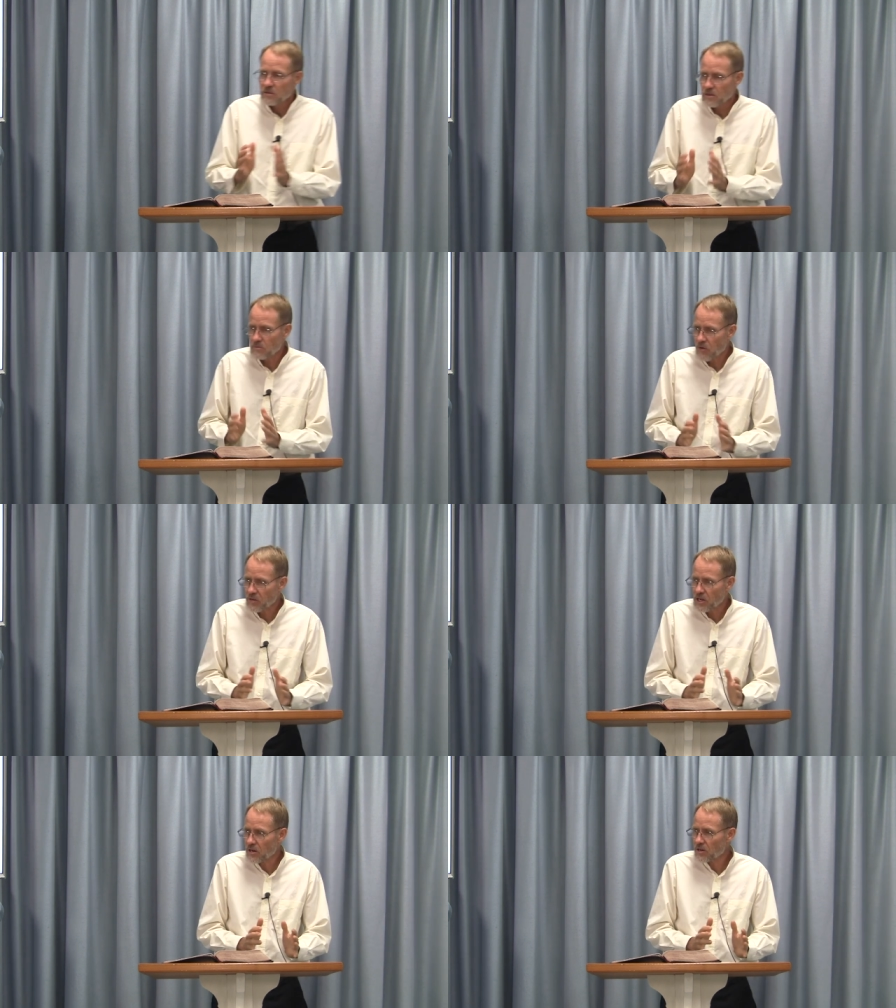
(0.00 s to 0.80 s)
come
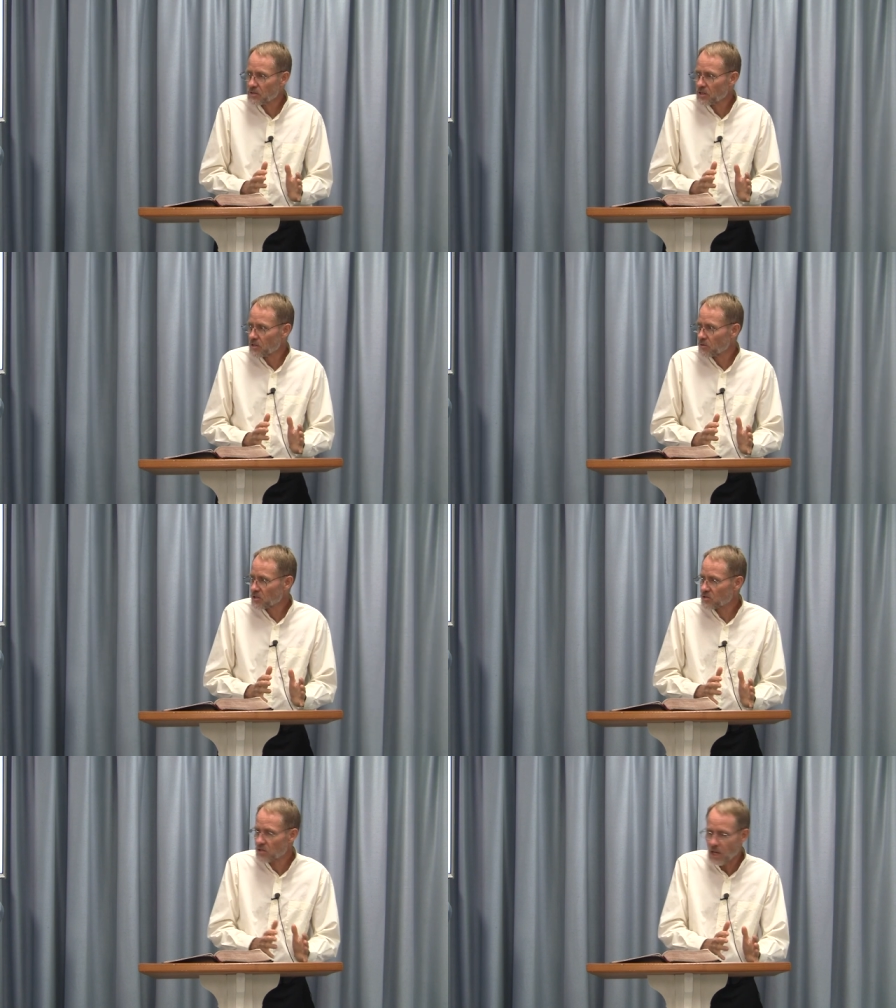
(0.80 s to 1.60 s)
over here and deal
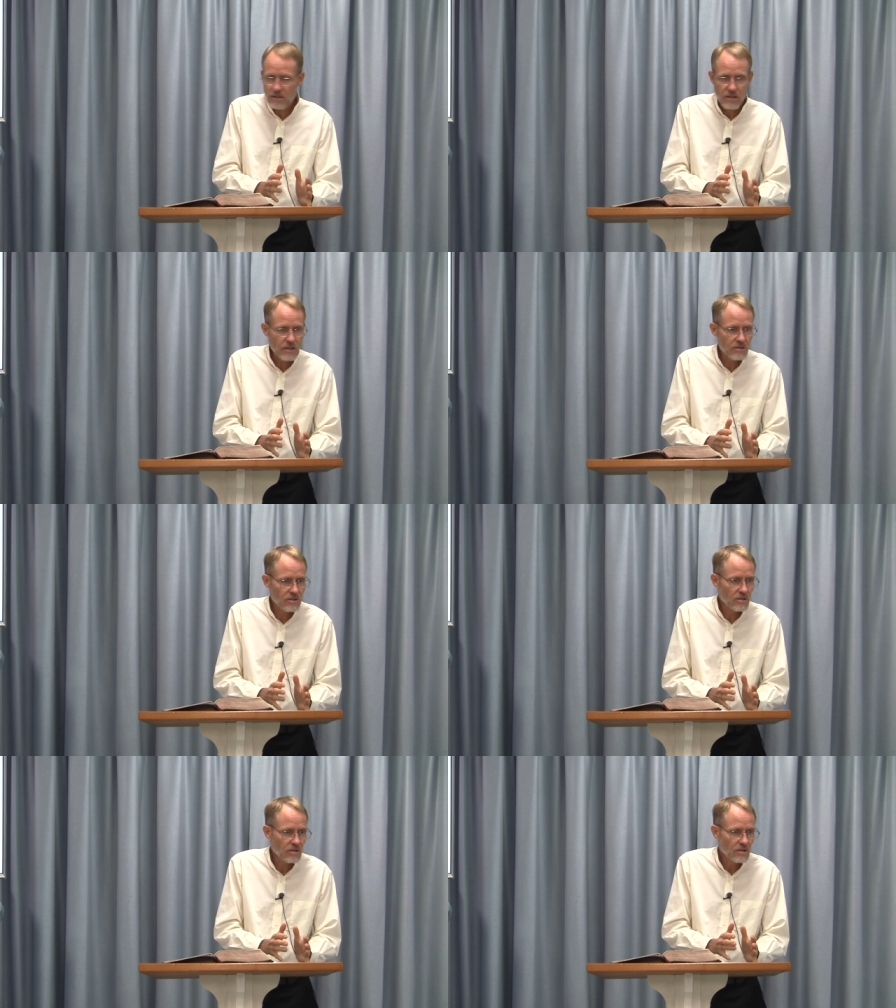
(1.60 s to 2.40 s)
with Scotland,